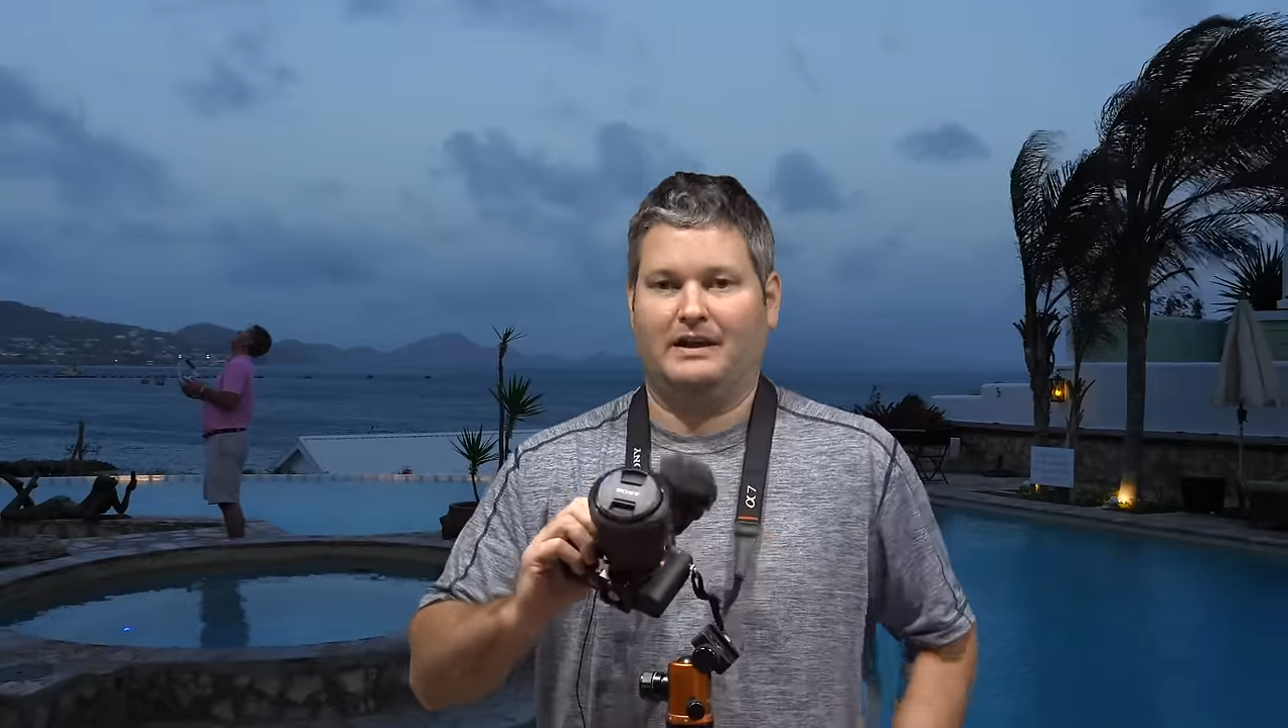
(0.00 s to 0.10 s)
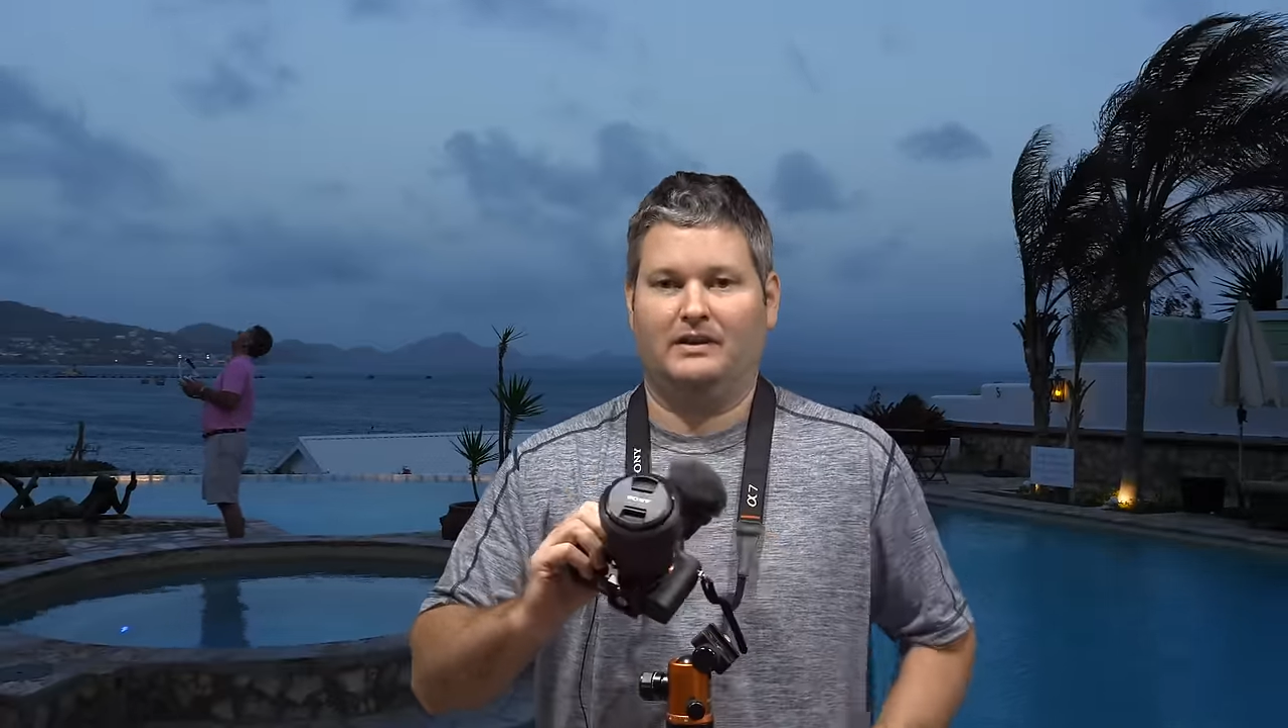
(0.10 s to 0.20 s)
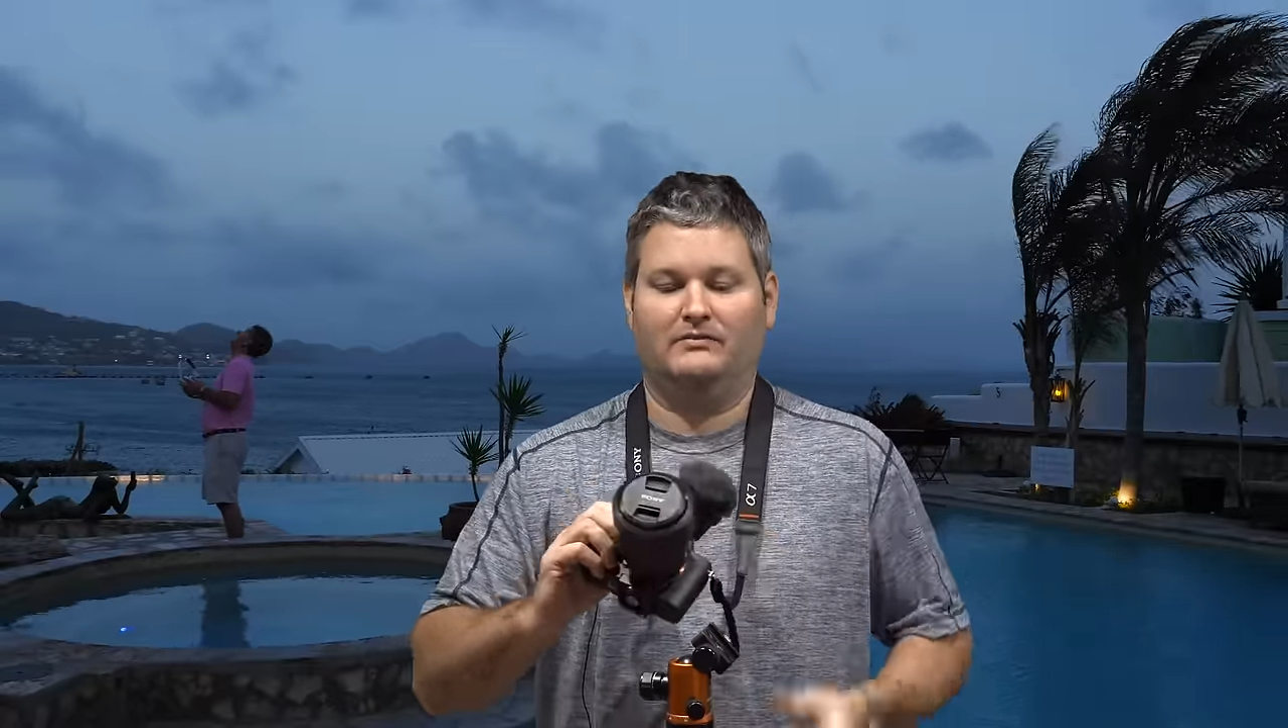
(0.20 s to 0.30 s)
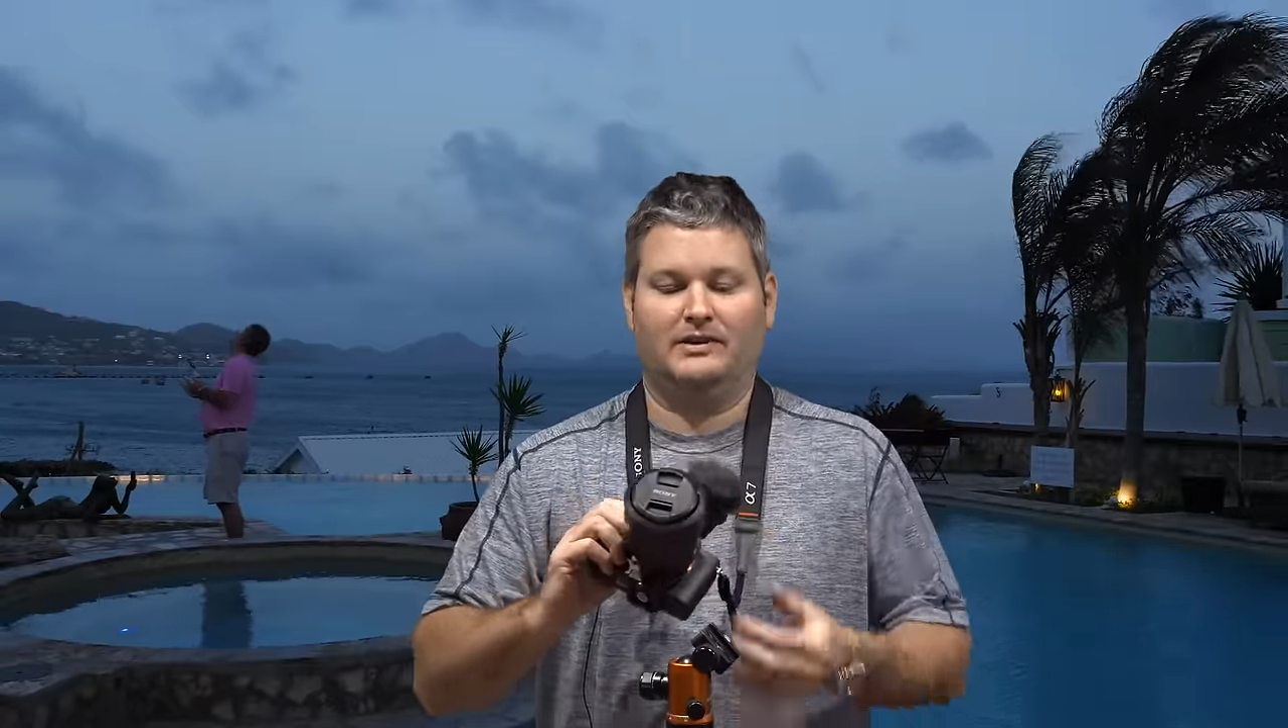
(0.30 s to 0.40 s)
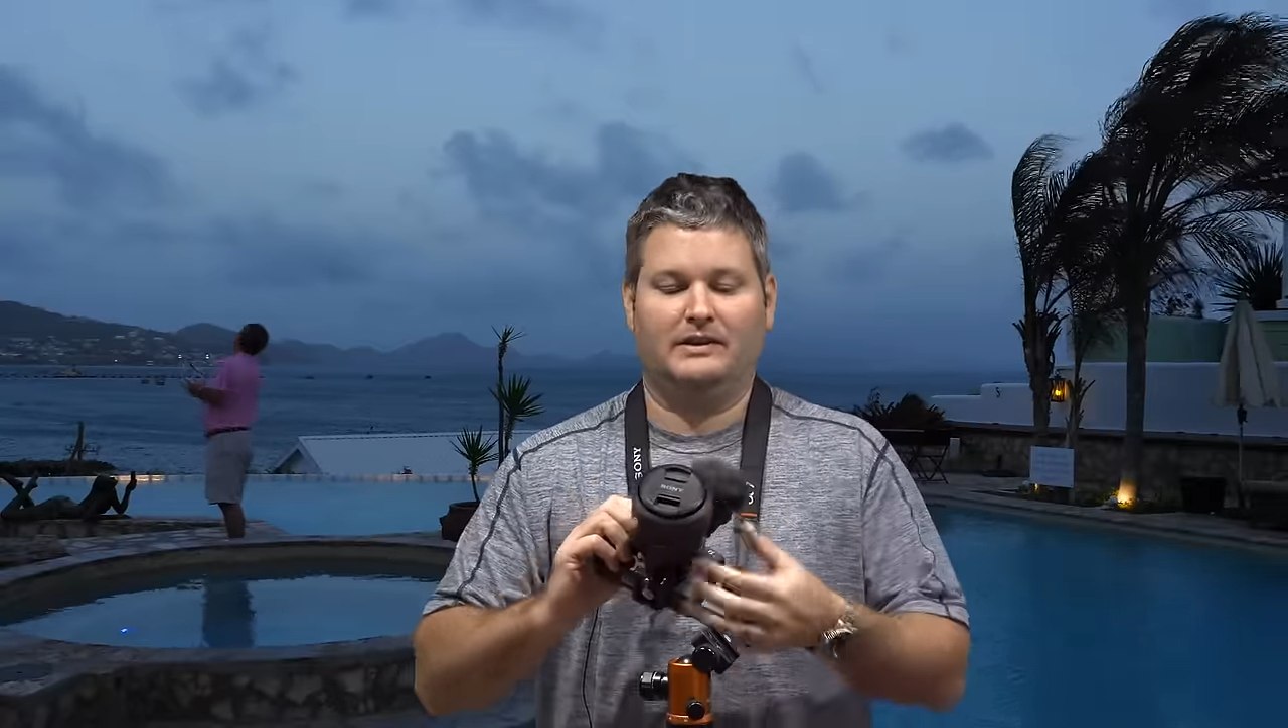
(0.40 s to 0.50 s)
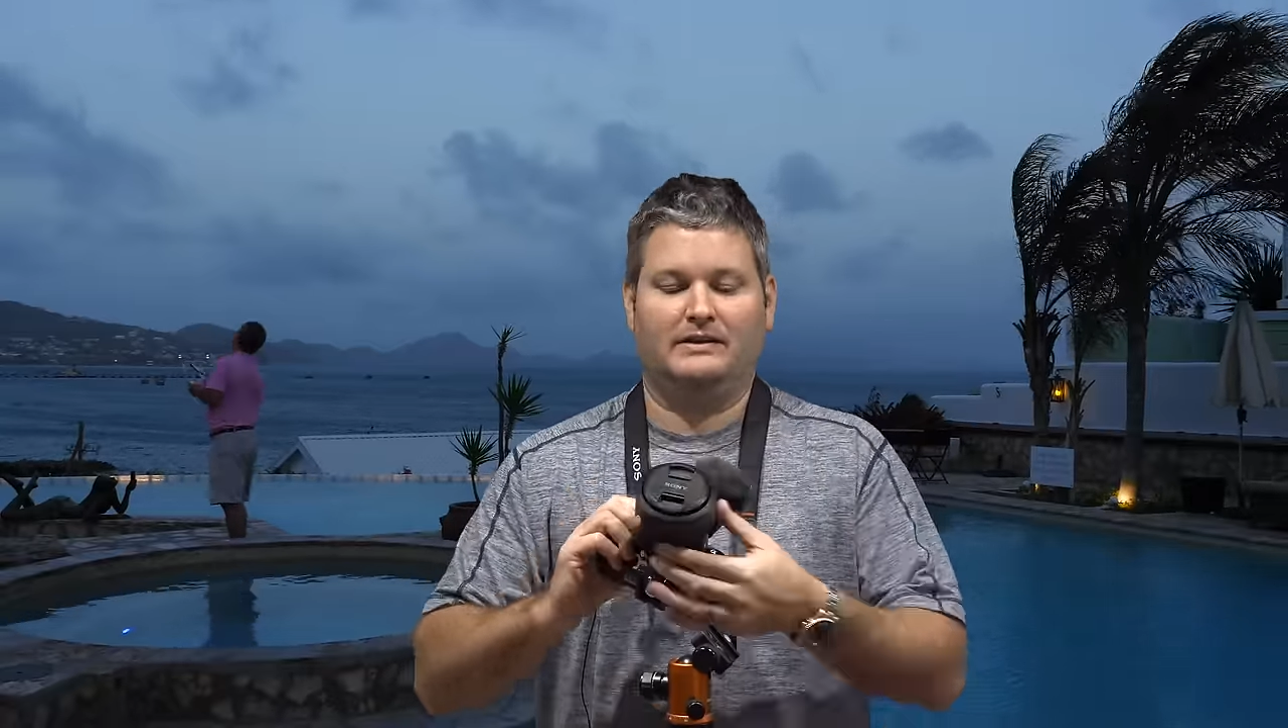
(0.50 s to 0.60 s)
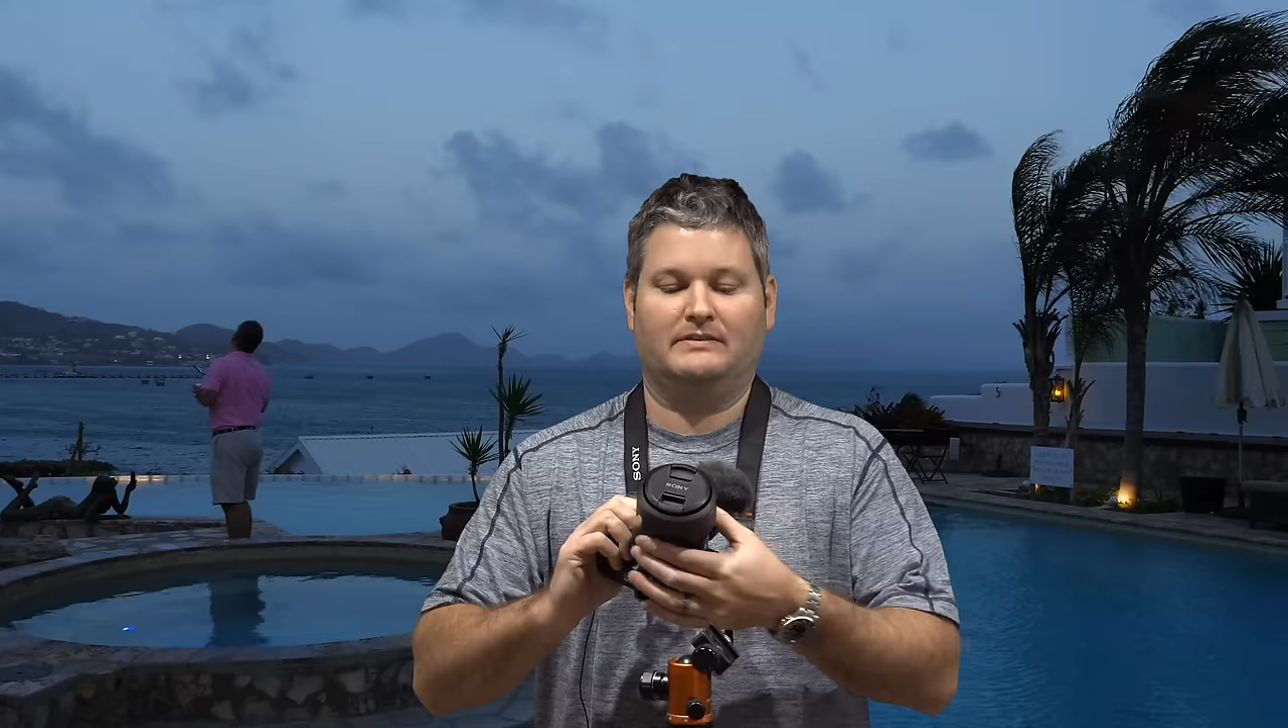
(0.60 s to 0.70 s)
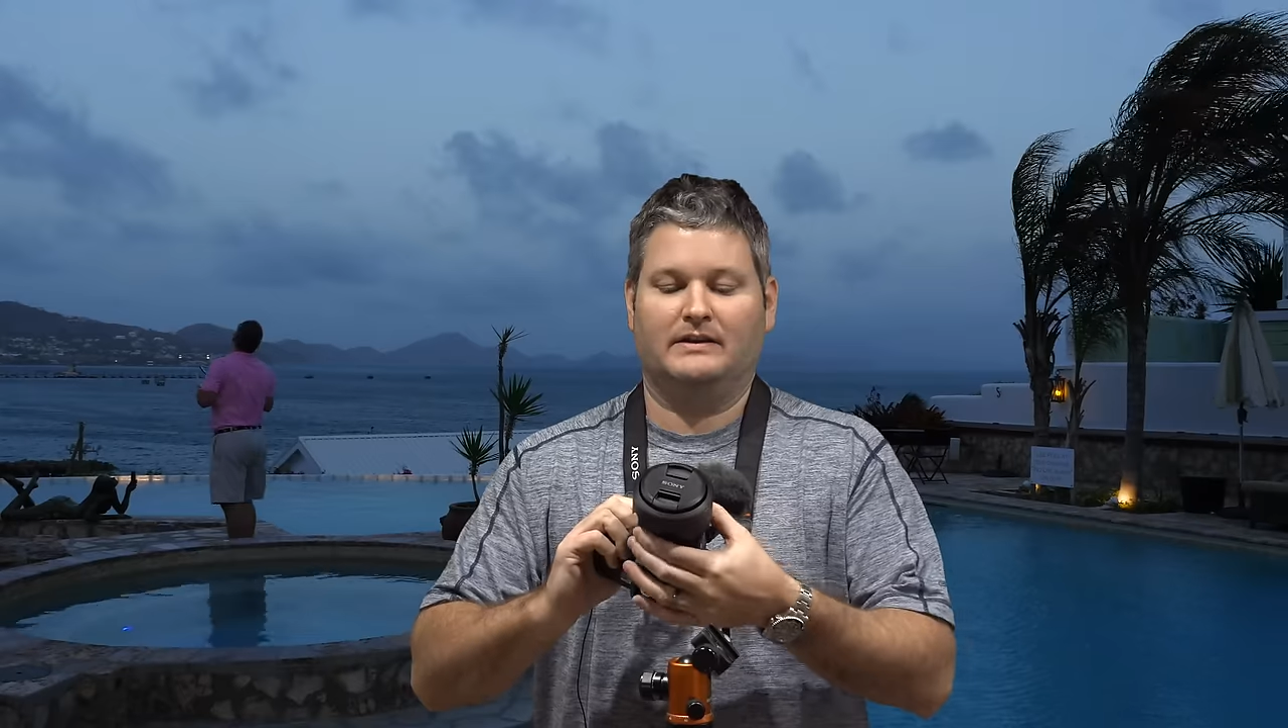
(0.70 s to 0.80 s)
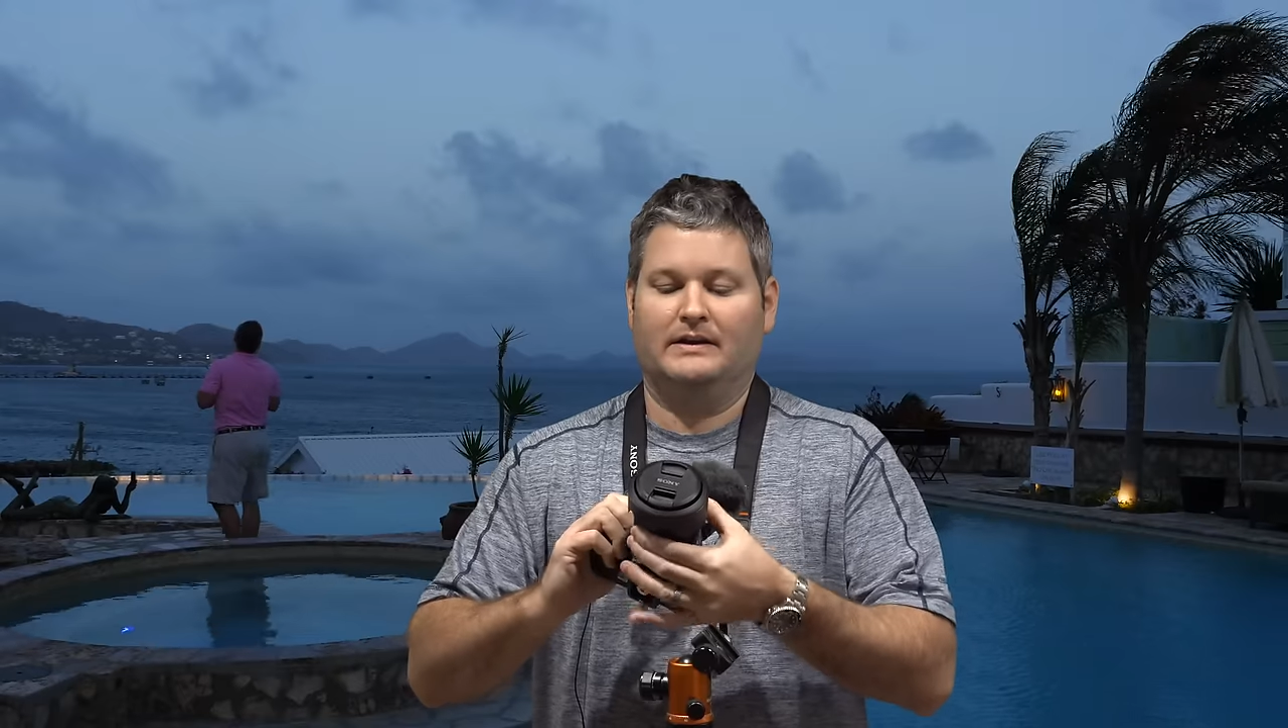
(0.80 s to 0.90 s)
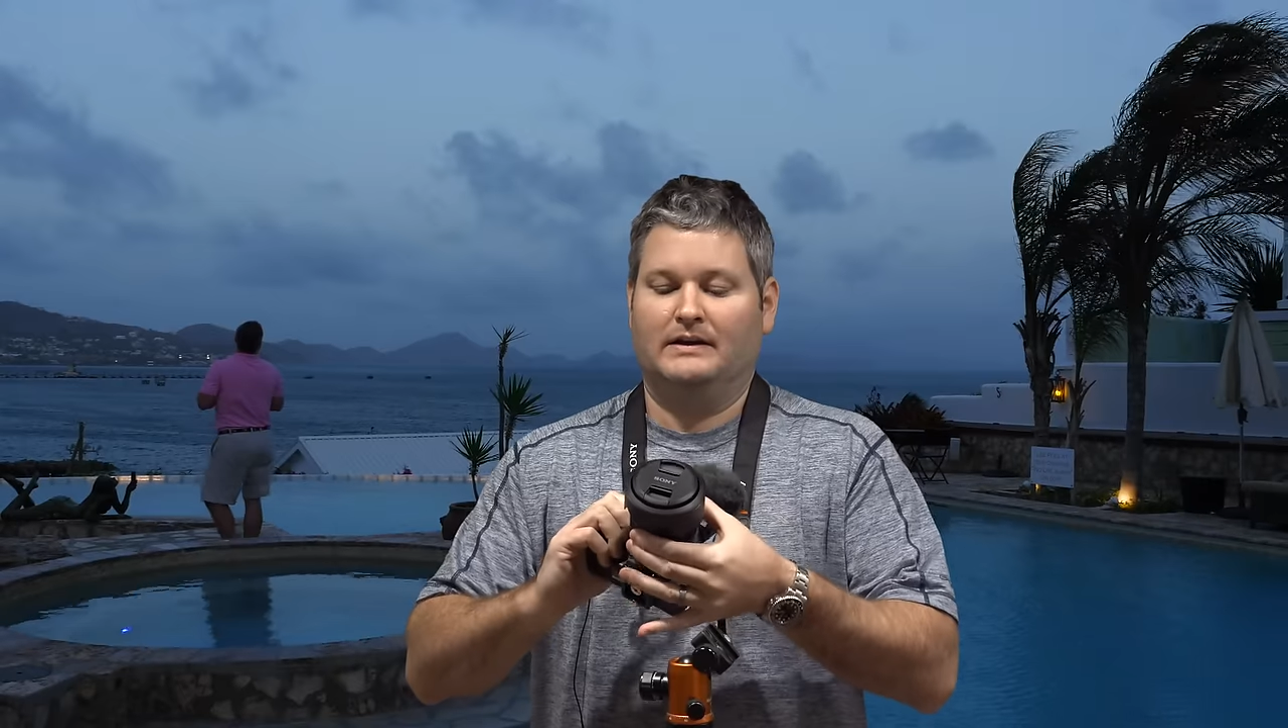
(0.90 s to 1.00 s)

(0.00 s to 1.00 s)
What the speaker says: it overheat.